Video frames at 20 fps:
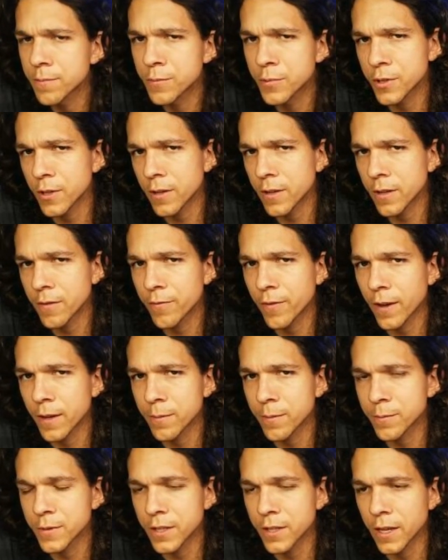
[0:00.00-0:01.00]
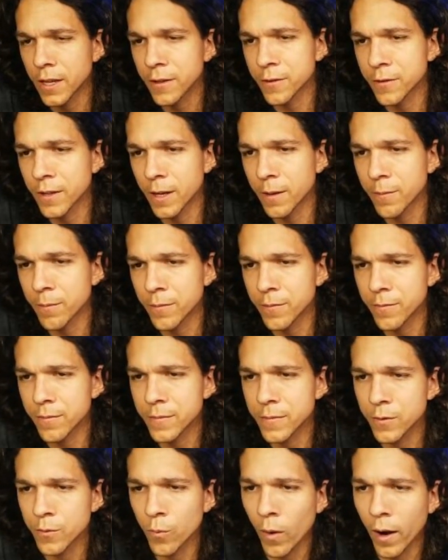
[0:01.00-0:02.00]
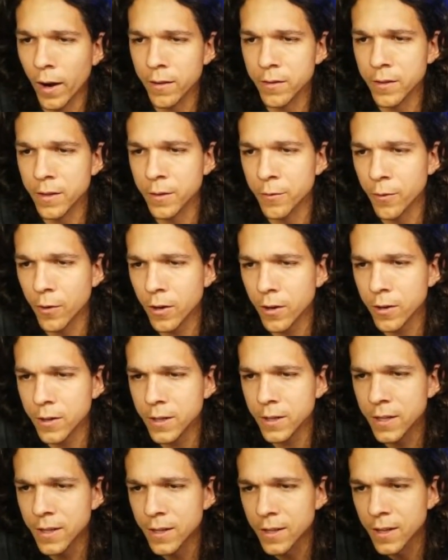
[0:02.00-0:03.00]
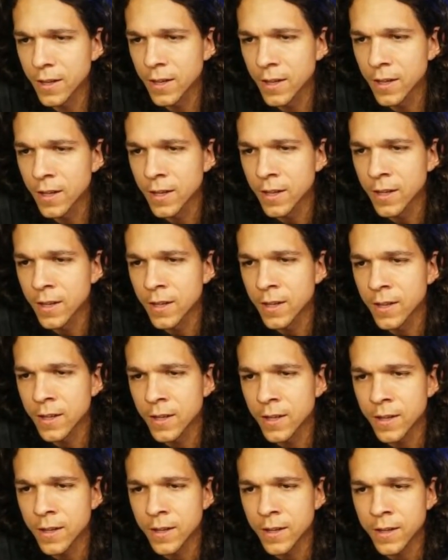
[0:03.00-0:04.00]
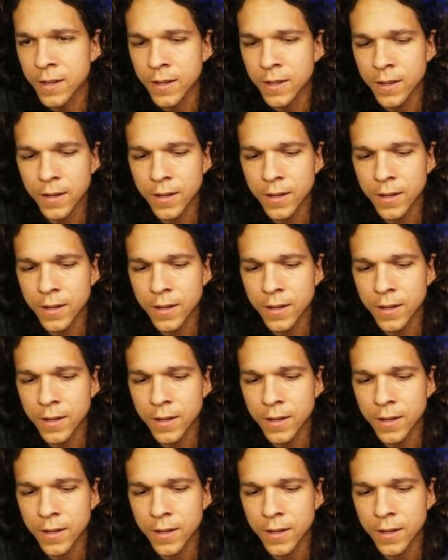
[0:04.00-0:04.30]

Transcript: sorry if I'm saying your name wildly wrong. Uh,